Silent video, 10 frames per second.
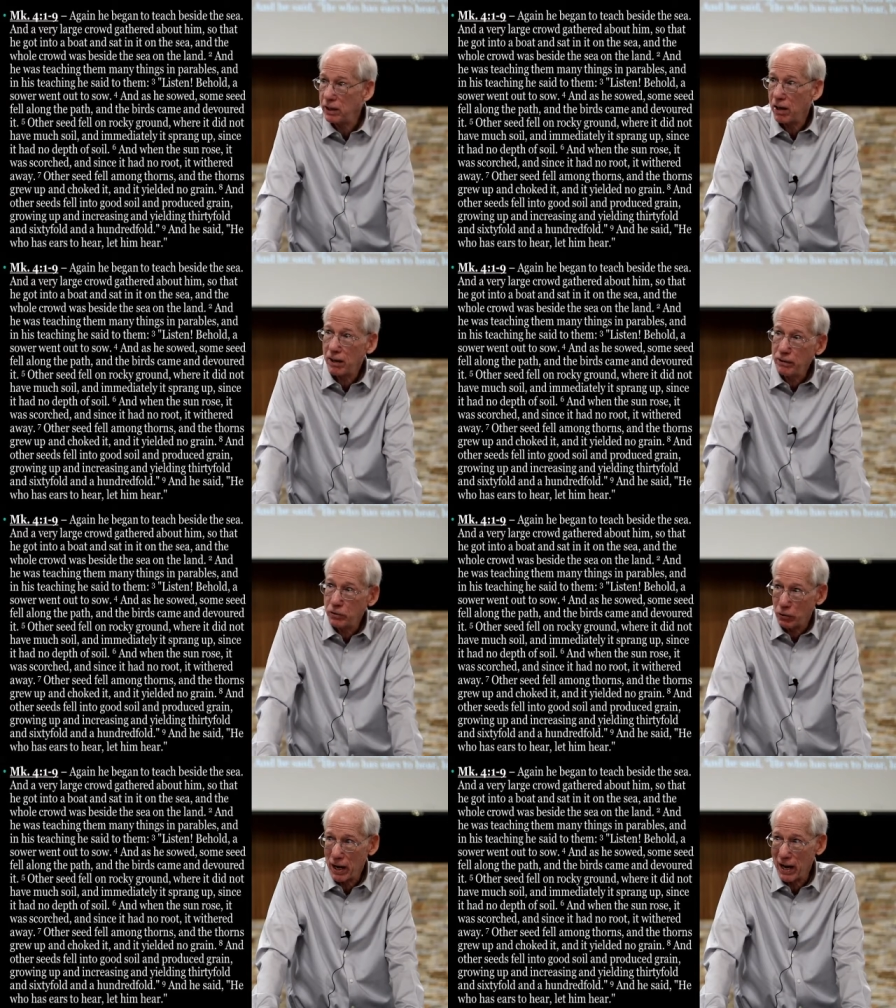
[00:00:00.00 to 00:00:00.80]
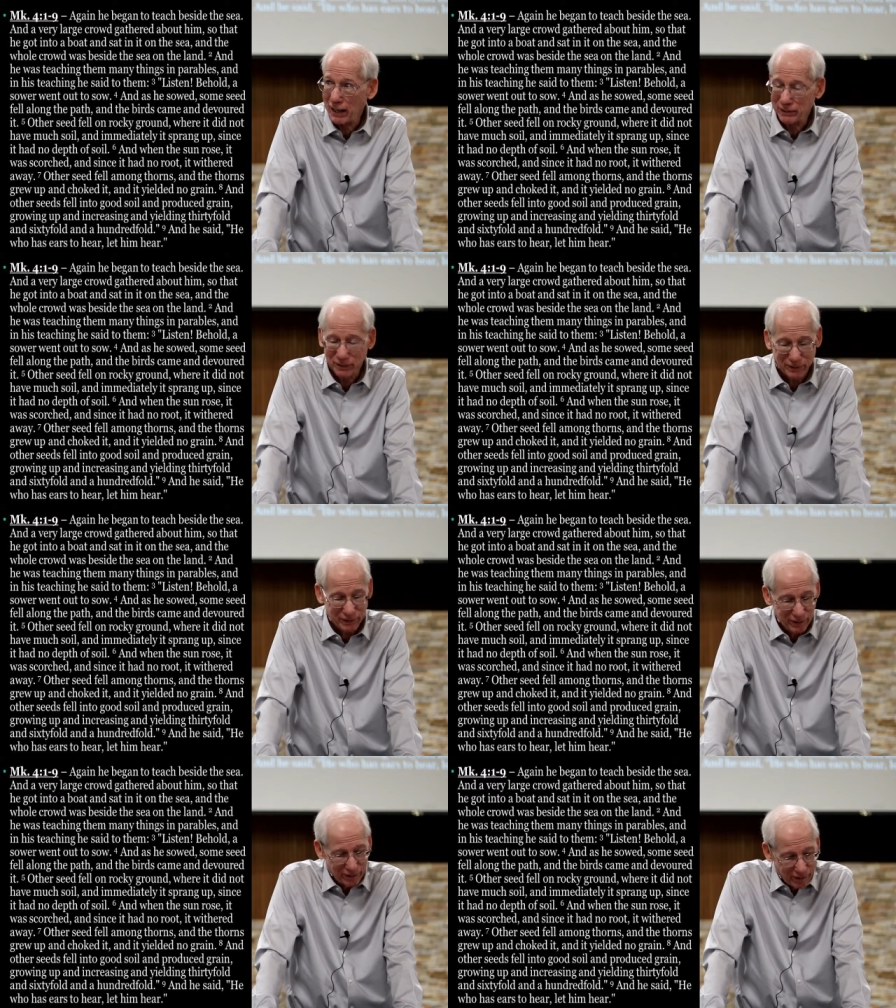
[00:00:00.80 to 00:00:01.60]
and
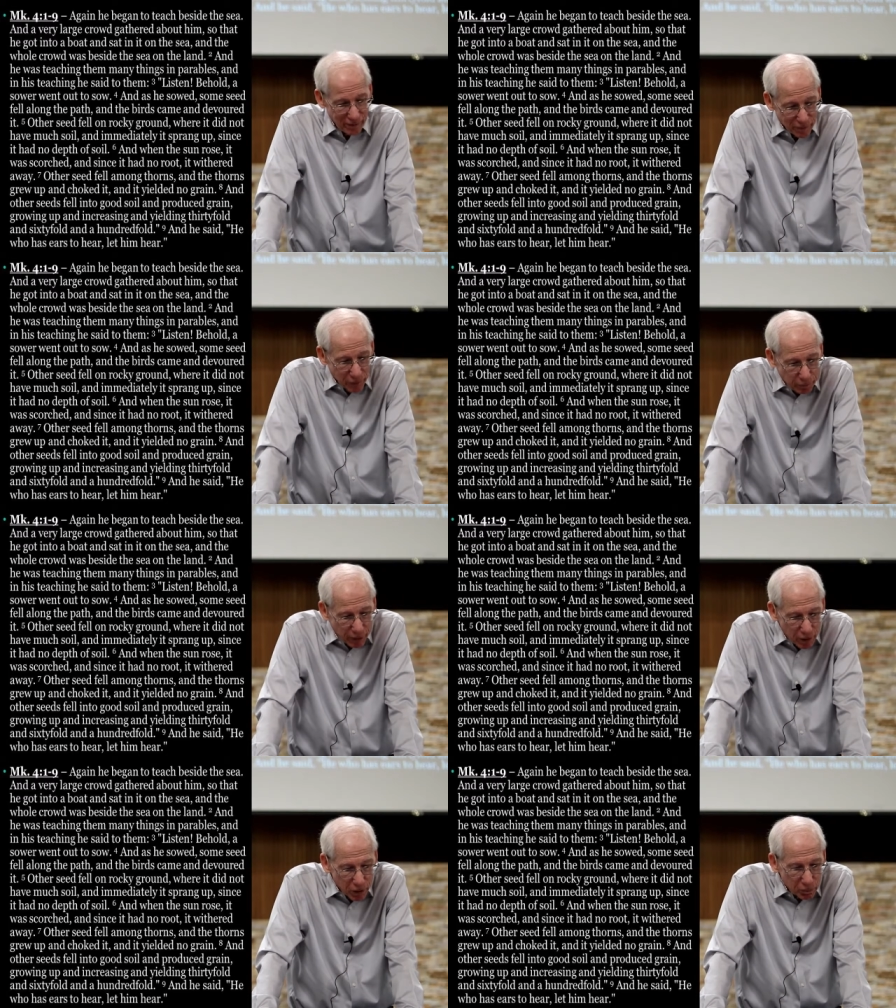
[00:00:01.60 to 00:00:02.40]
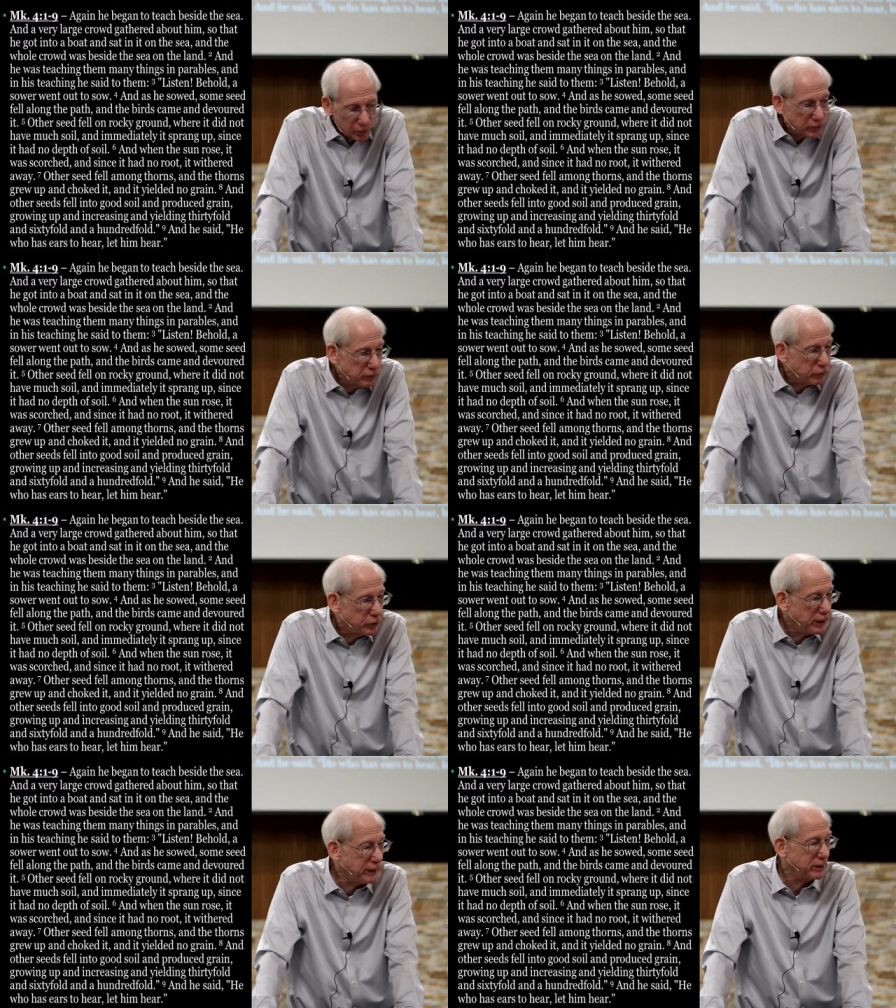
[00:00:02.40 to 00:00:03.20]
contrasts. The parables of
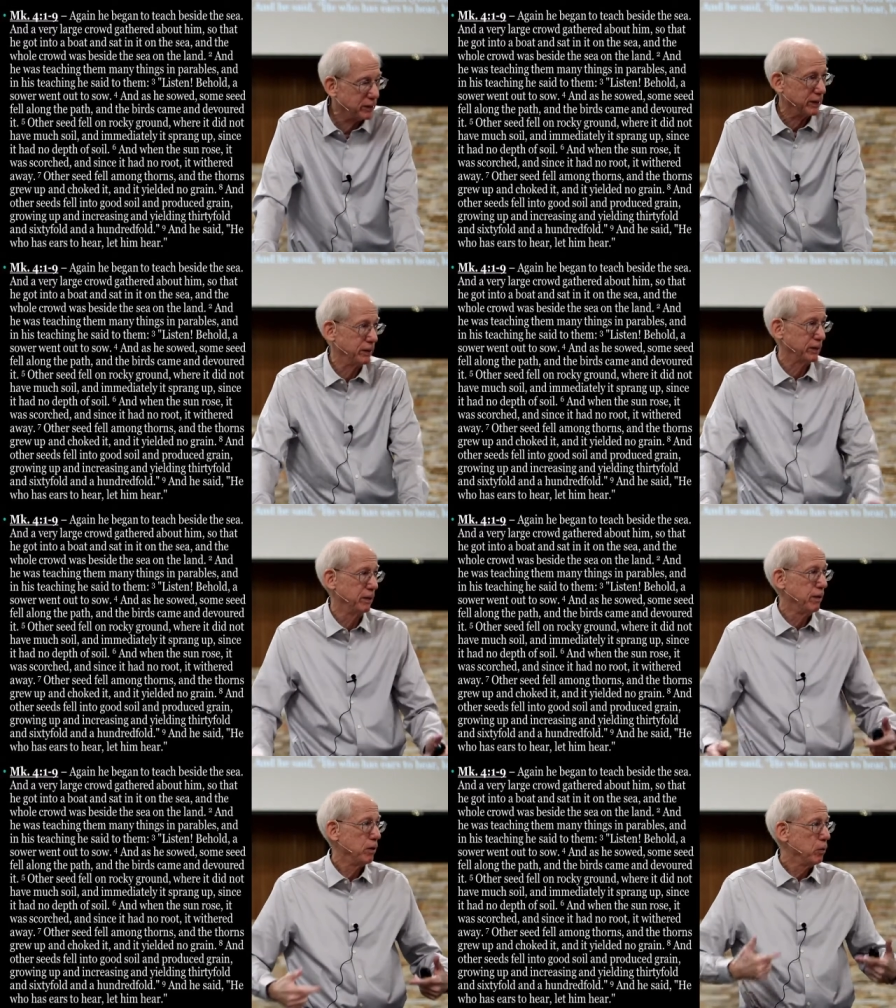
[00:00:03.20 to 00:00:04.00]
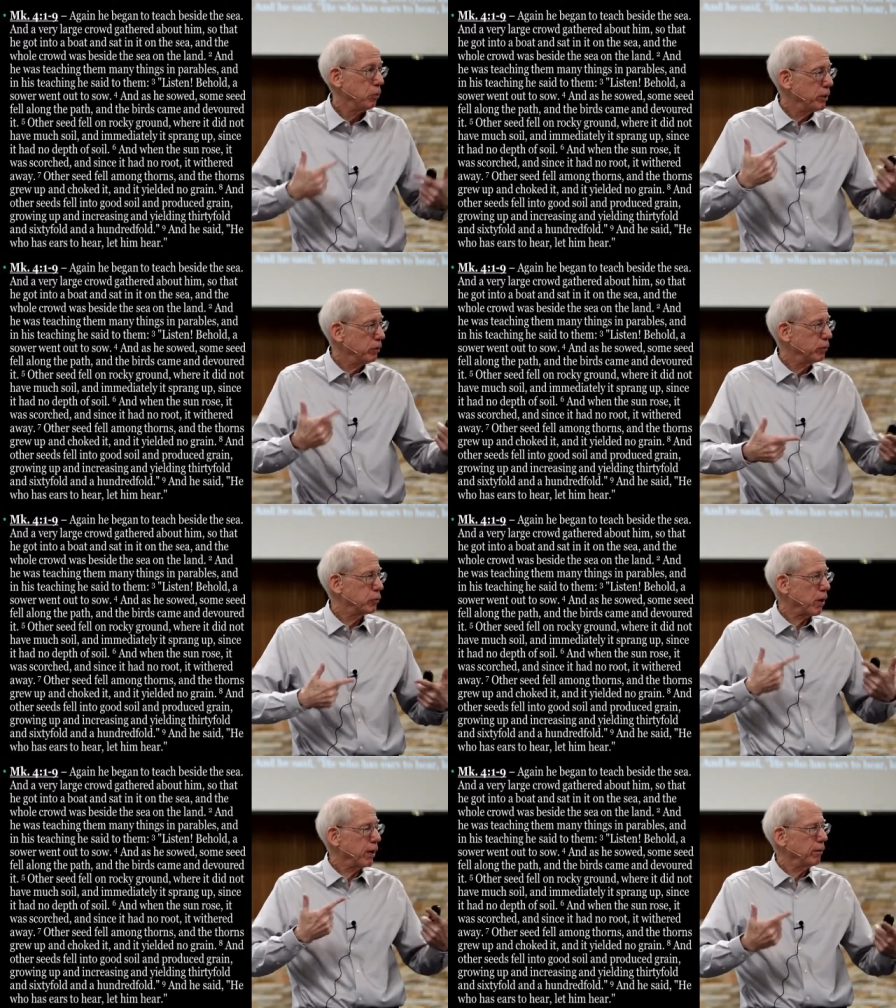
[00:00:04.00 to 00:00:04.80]
Jesus when you
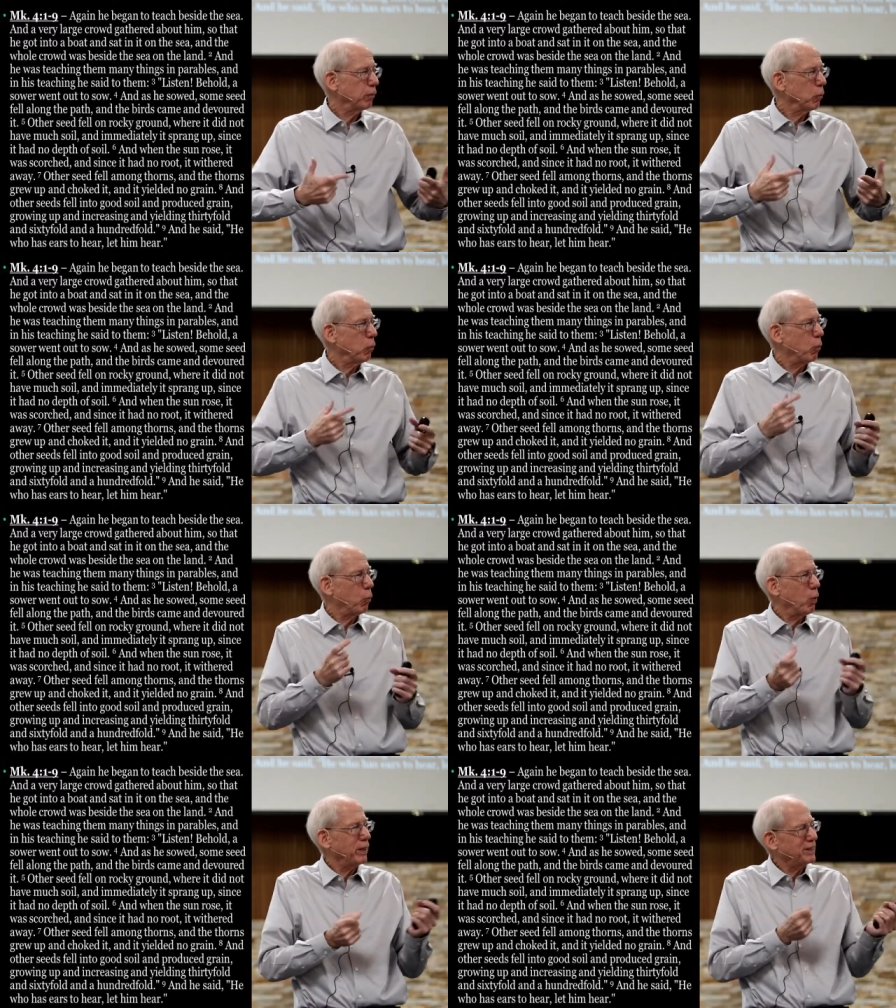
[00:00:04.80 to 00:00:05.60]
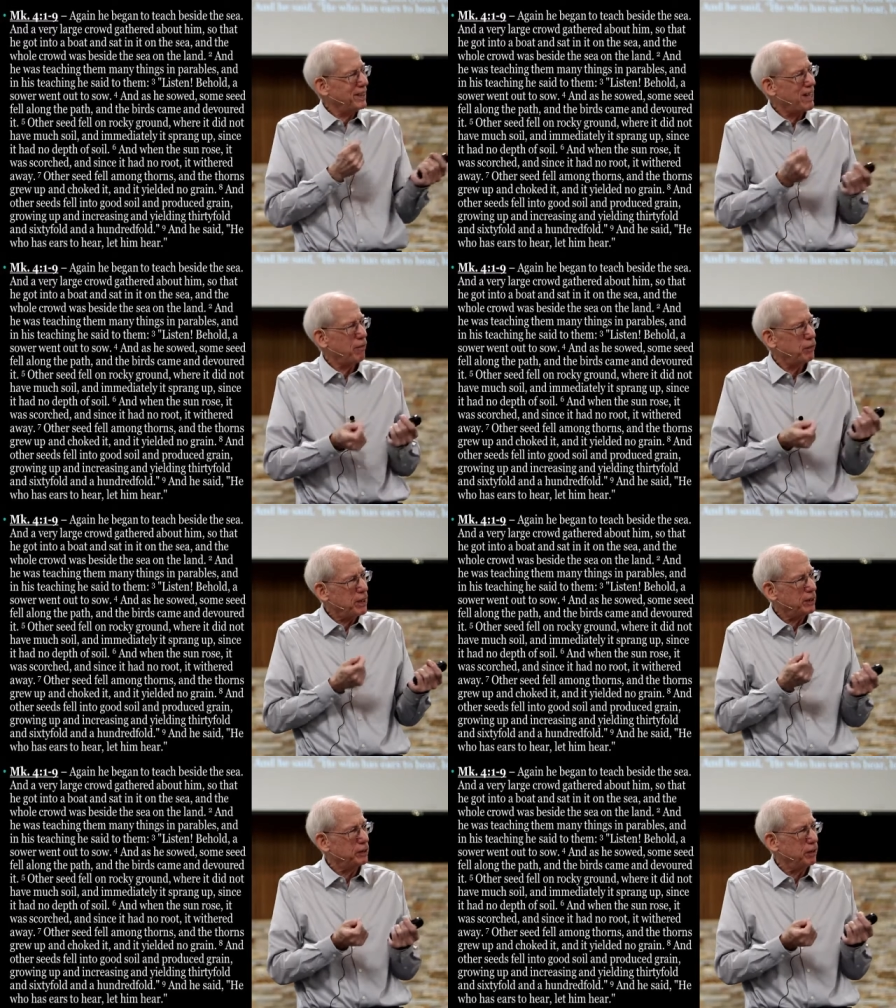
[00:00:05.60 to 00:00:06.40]
try to, what is the
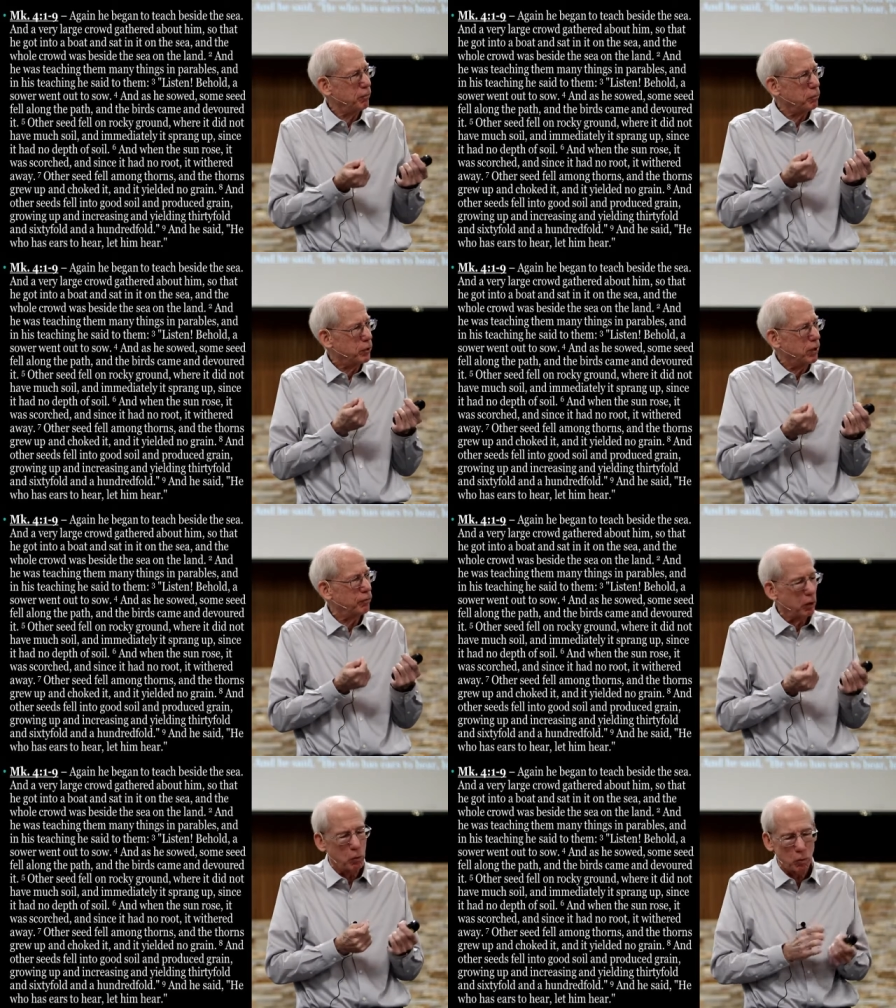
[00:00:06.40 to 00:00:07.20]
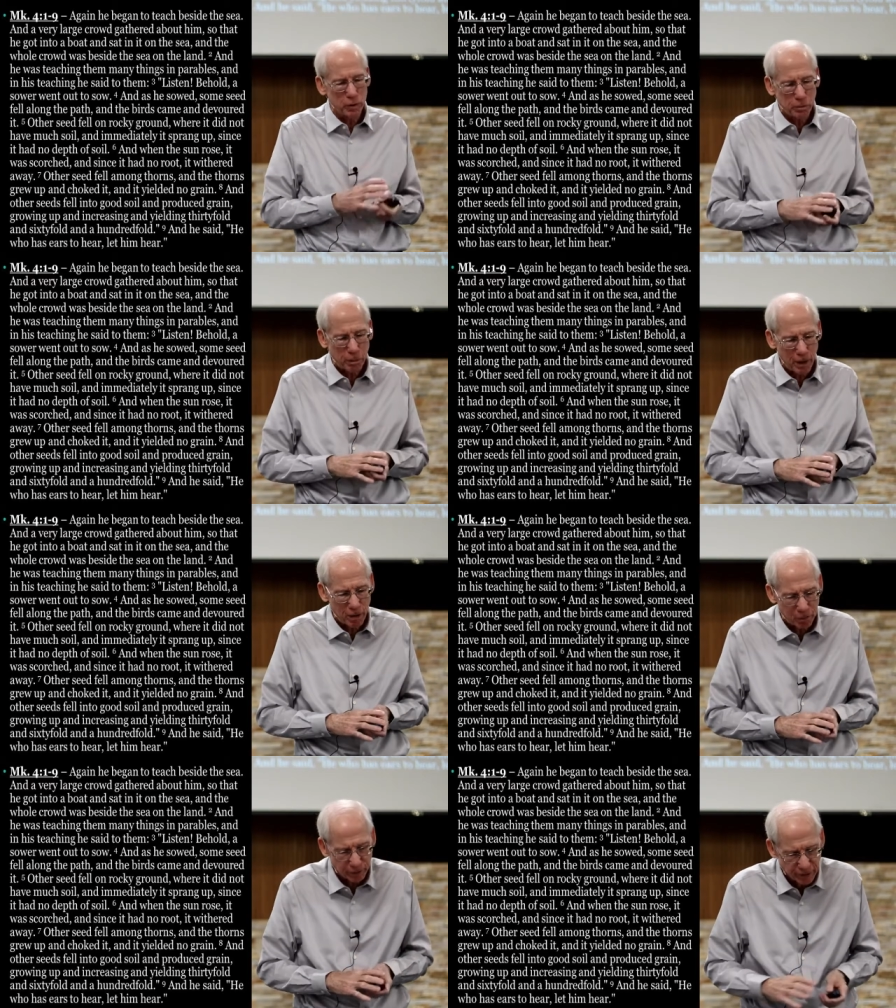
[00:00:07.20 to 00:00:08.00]
definition of, of the Lord's
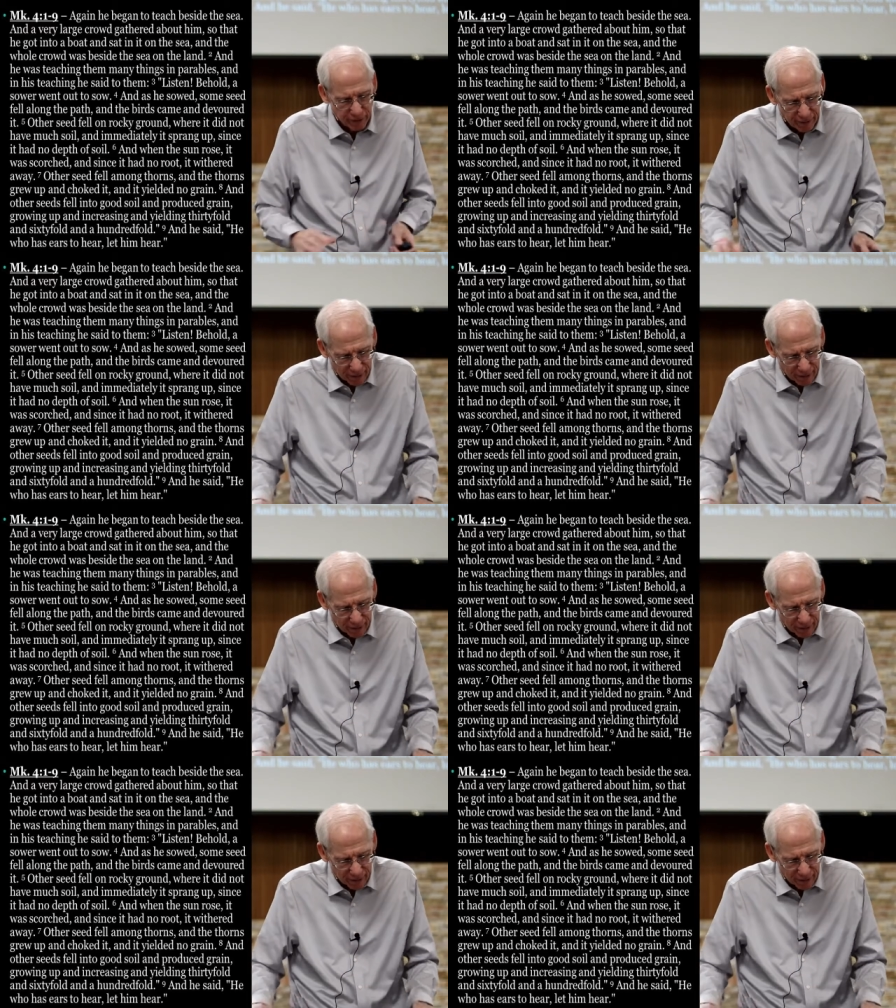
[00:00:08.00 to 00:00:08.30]
parables?